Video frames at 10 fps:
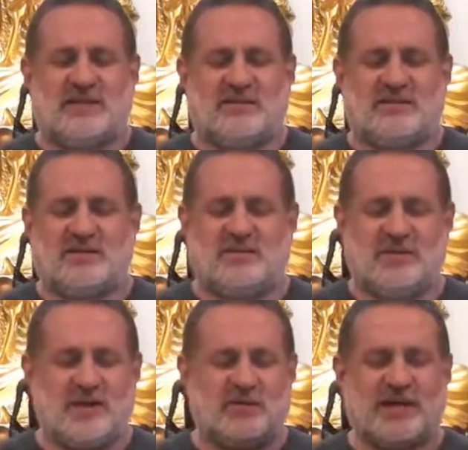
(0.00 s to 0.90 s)
So
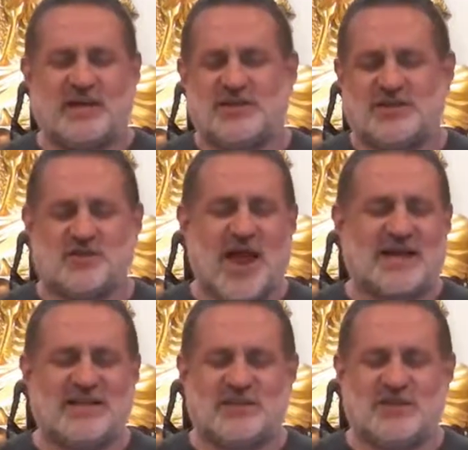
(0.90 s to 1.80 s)
we don't get
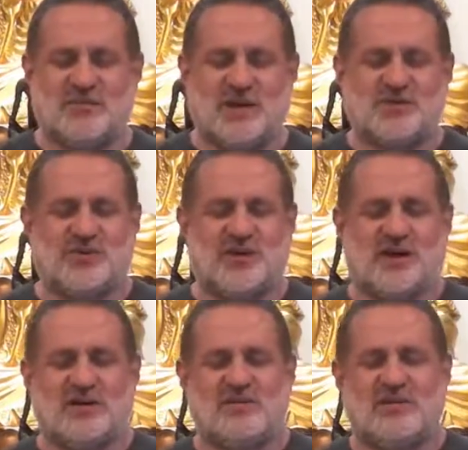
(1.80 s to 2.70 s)
distracted too much with
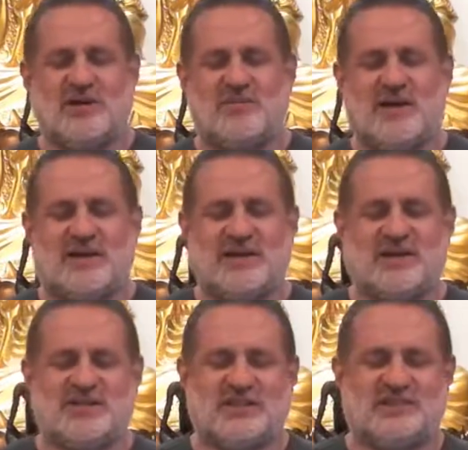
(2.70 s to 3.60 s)
our
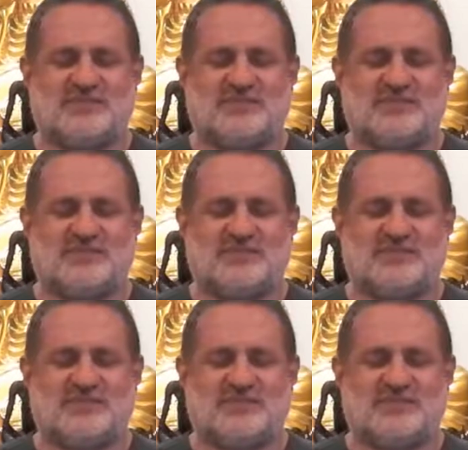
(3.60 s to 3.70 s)
meditation.